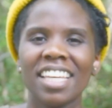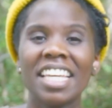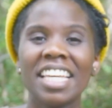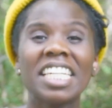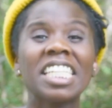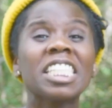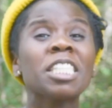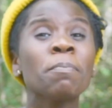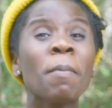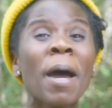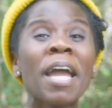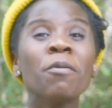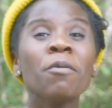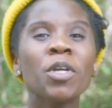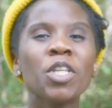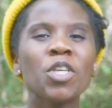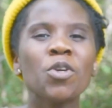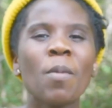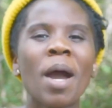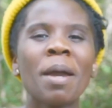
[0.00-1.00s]
Despite what
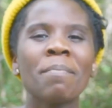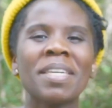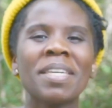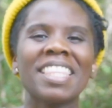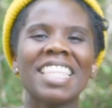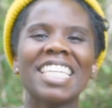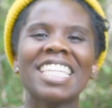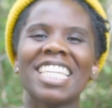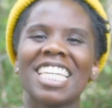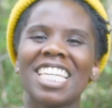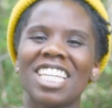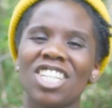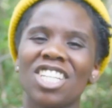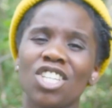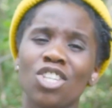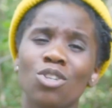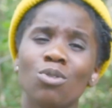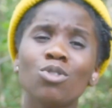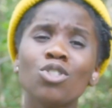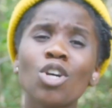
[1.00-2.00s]
you might be thinking,
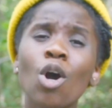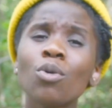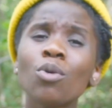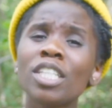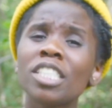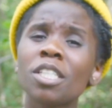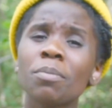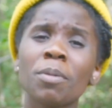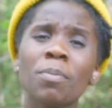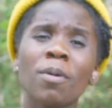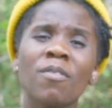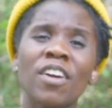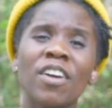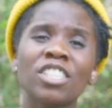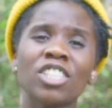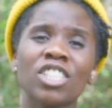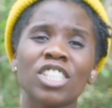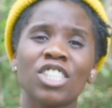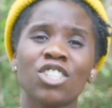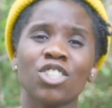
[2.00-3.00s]
you don't need to be
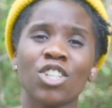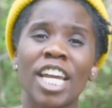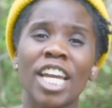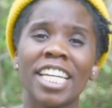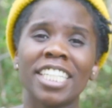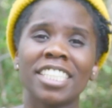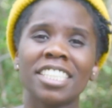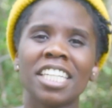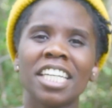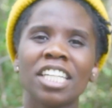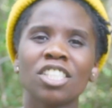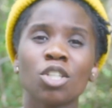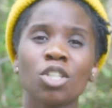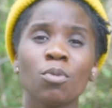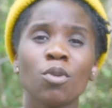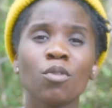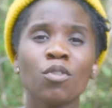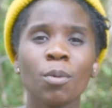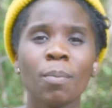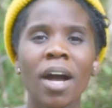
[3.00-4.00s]
professionally trained to
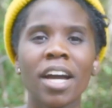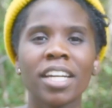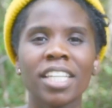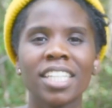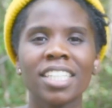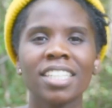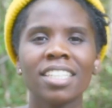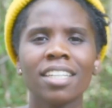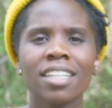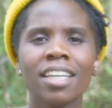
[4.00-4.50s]
move your body.